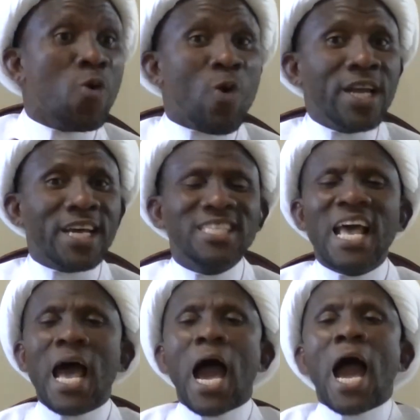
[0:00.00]
One is,
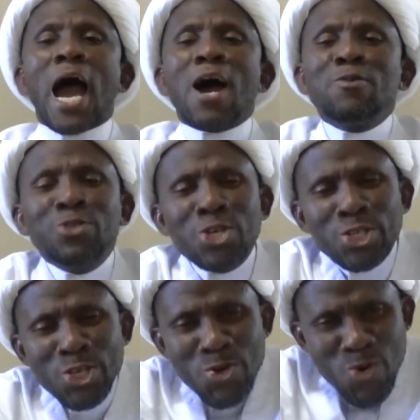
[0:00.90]
how
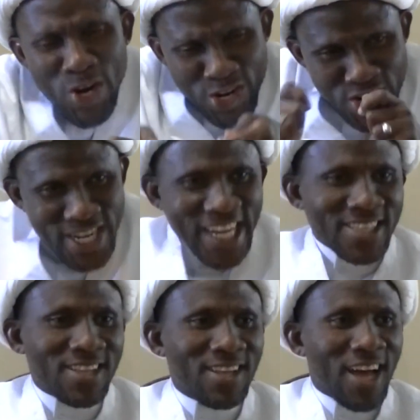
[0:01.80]
did you earn
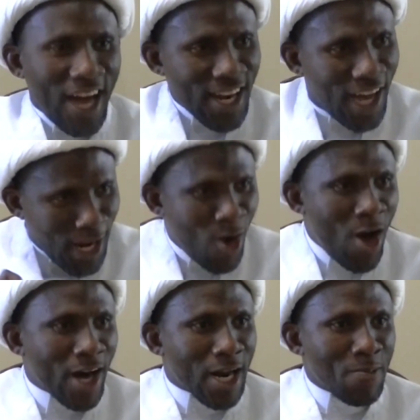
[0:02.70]
it? Halal or
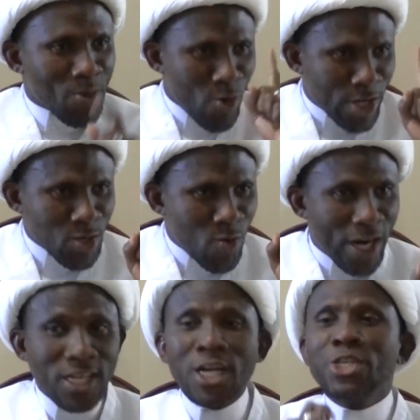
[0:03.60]
haram? Question
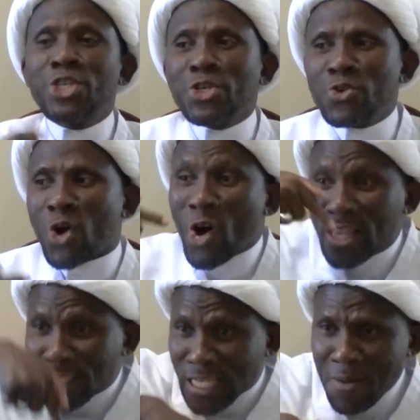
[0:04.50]
one. Two,
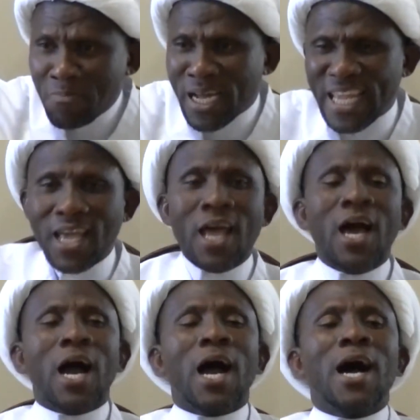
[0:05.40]
on the same money,
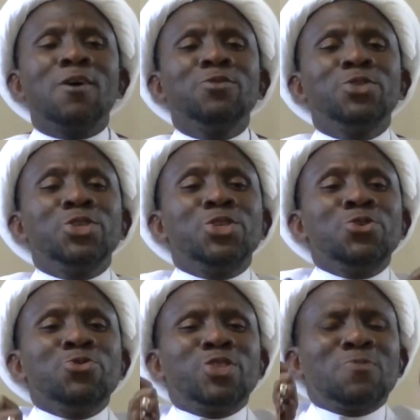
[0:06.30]
how did
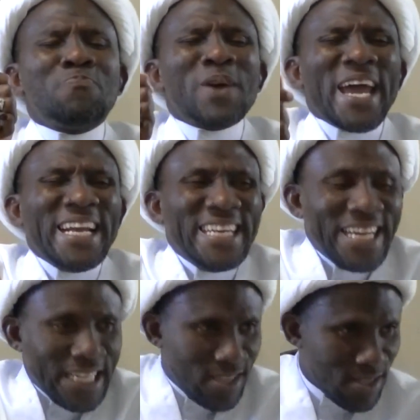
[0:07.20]
you spend
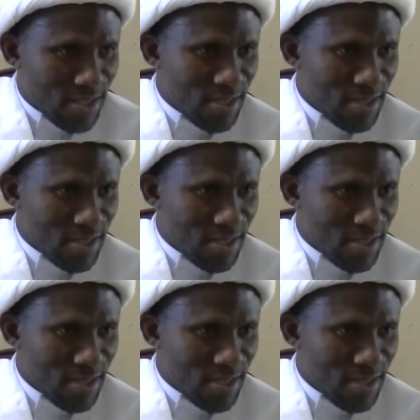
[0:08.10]
it?